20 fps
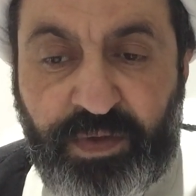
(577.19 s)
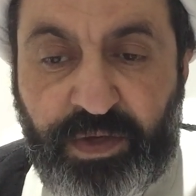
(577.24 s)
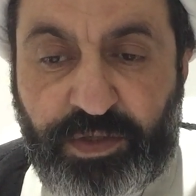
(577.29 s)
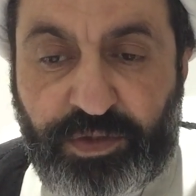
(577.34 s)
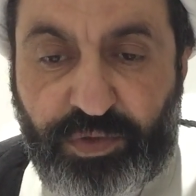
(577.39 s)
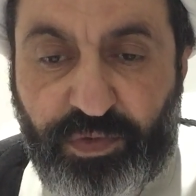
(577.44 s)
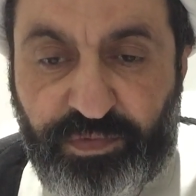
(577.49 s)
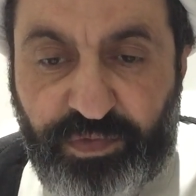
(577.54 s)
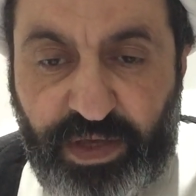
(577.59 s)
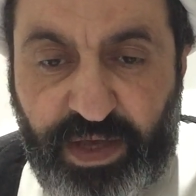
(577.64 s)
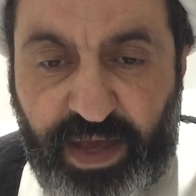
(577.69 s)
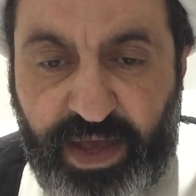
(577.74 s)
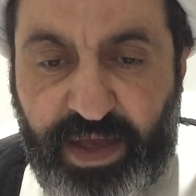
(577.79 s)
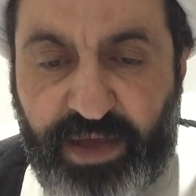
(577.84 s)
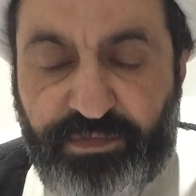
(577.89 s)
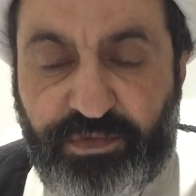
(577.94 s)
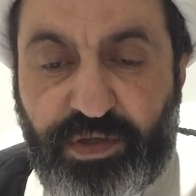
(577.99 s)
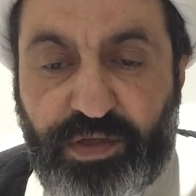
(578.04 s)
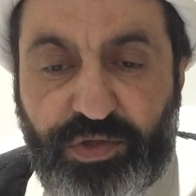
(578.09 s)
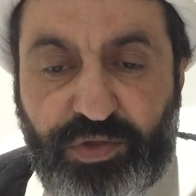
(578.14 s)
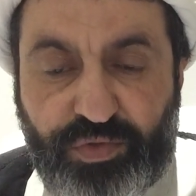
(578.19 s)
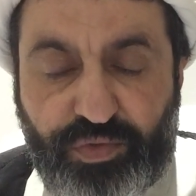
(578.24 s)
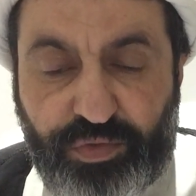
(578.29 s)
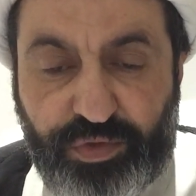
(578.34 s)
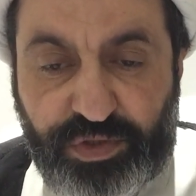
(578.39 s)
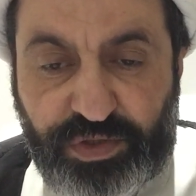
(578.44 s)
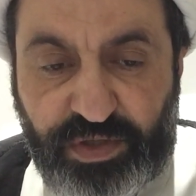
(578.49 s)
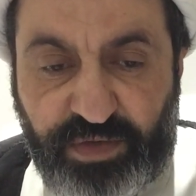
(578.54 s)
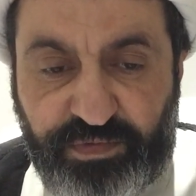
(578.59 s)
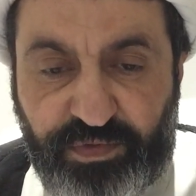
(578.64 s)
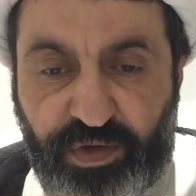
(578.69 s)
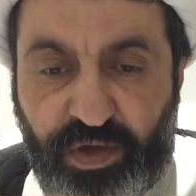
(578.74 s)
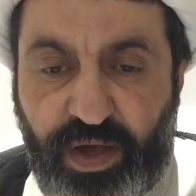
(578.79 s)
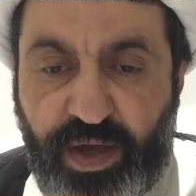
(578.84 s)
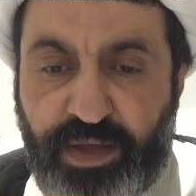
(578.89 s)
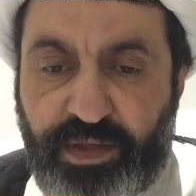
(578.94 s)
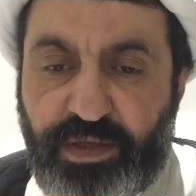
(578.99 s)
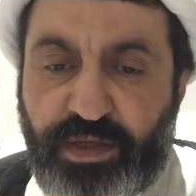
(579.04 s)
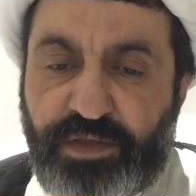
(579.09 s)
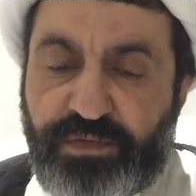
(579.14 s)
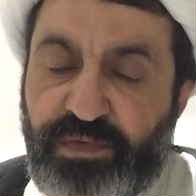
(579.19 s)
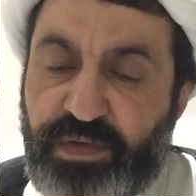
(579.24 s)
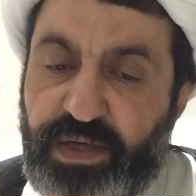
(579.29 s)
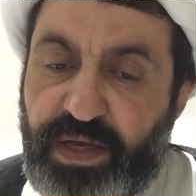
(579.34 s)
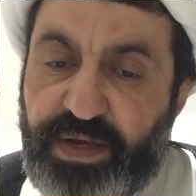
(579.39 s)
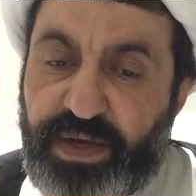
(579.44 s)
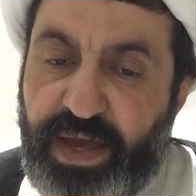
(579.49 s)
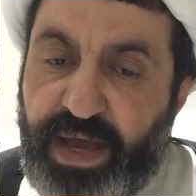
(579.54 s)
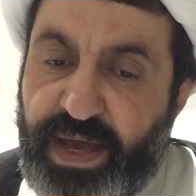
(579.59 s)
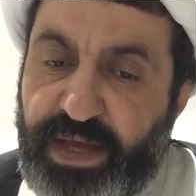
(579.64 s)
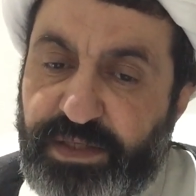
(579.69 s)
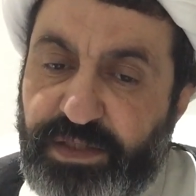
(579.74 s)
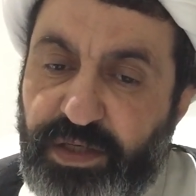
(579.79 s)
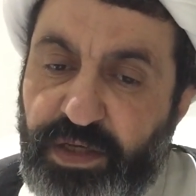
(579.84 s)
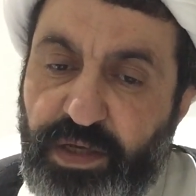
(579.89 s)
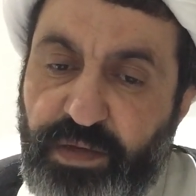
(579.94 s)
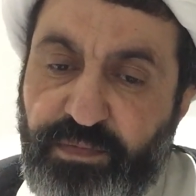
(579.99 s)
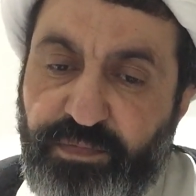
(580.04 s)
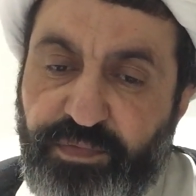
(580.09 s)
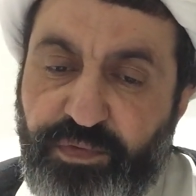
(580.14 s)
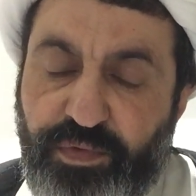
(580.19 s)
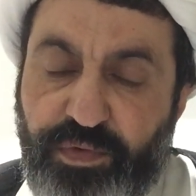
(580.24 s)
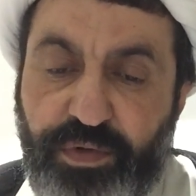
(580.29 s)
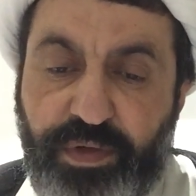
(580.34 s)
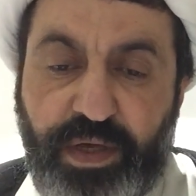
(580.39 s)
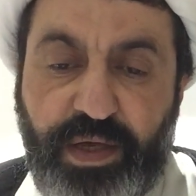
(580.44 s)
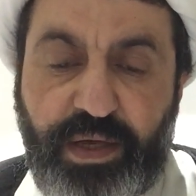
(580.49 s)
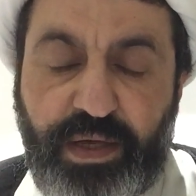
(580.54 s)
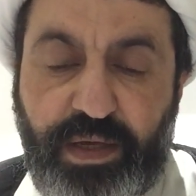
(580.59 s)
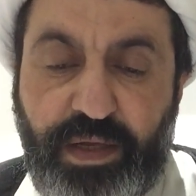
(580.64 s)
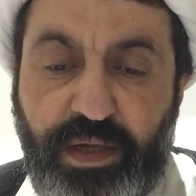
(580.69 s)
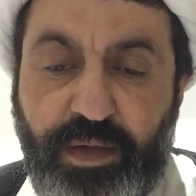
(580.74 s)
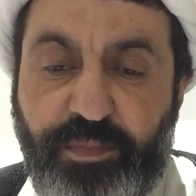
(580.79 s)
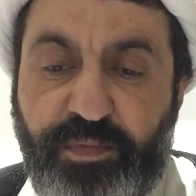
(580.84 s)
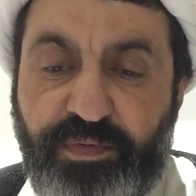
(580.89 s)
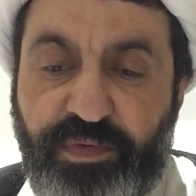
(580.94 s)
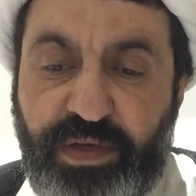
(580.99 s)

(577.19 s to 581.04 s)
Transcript: So we have this source of guidance. We can ask him for help.